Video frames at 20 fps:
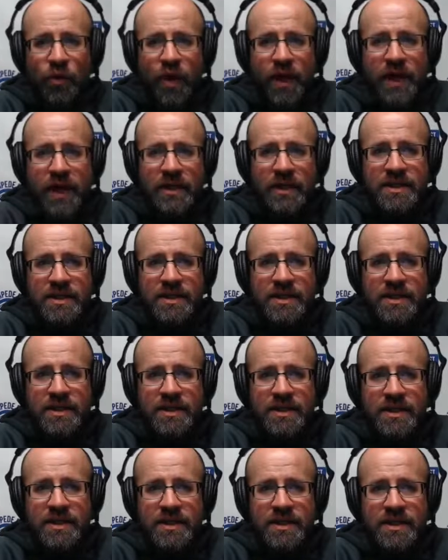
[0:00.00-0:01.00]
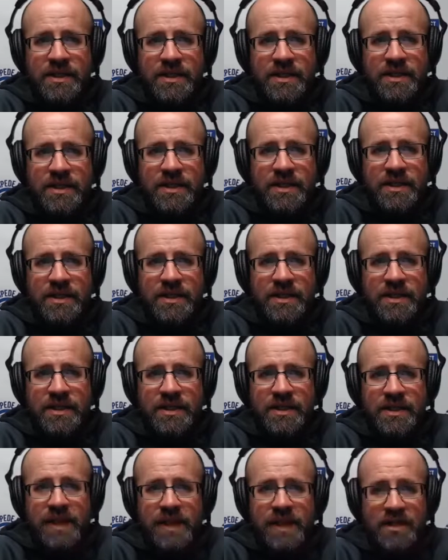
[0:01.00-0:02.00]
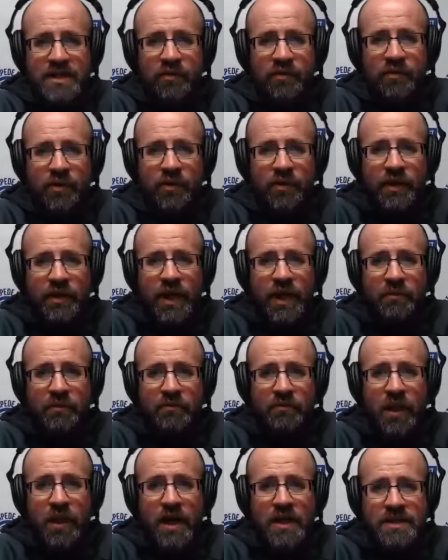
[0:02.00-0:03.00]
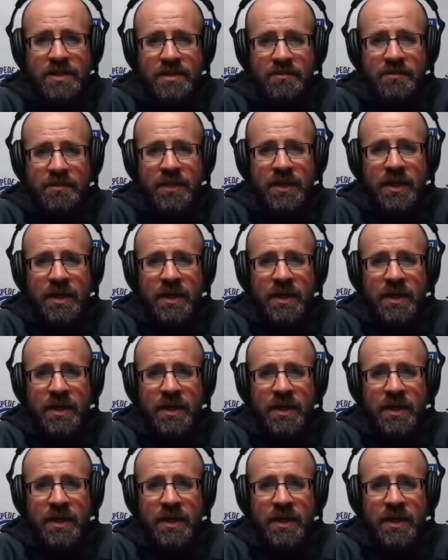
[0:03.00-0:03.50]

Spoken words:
waiting to see if that 2017 class can really kind of blossom.